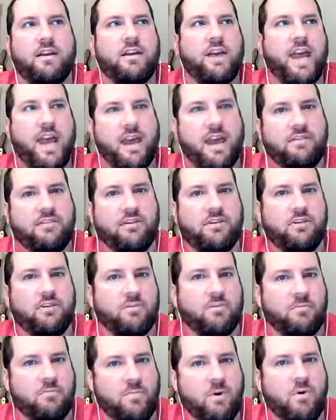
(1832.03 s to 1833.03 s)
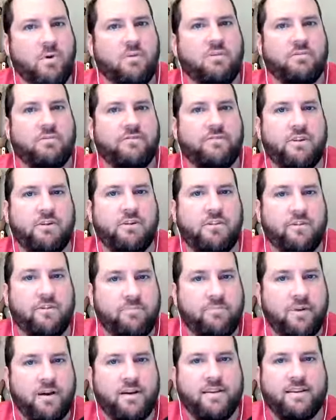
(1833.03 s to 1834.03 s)
ethical, moral view of
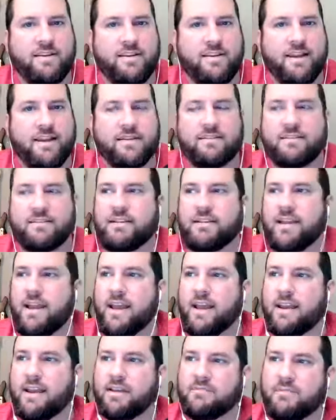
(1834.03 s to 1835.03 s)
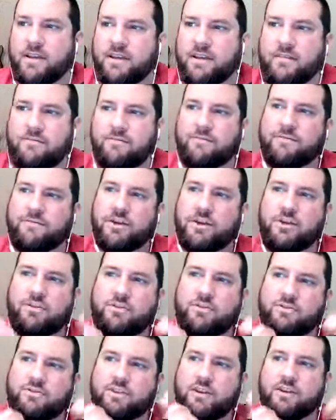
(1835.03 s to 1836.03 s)
politics, and it's being
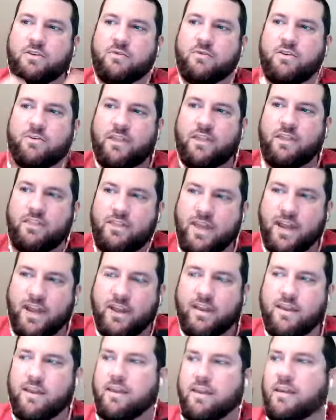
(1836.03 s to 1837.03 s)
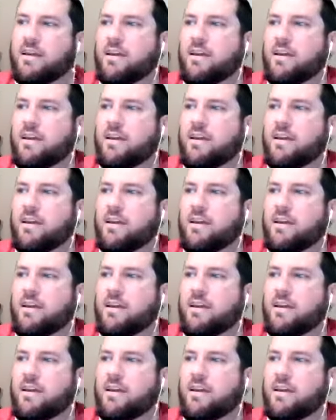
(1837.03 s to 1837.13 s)
infused into what we think.